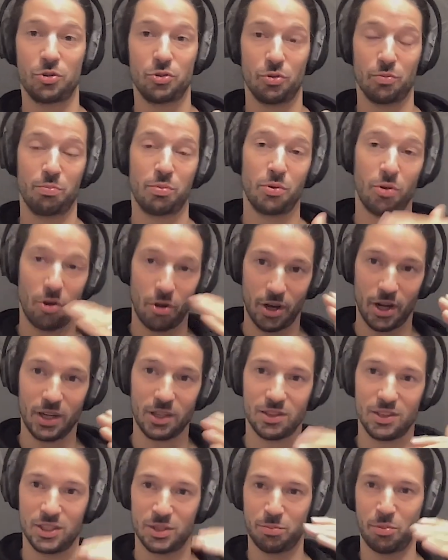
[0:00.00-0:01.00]

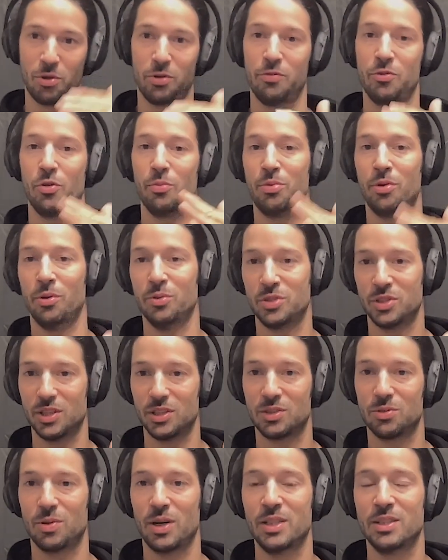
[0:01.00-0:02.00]
product, it's part of your
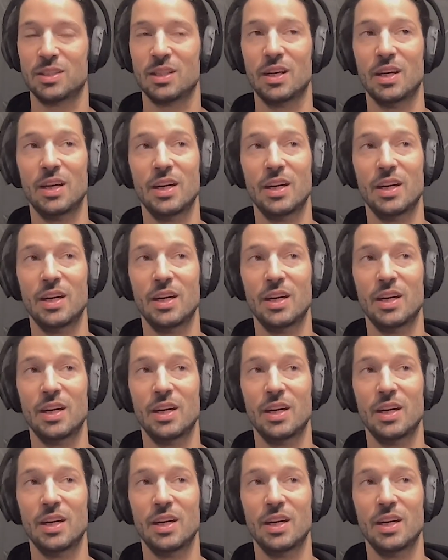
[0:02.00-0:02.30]
process, right?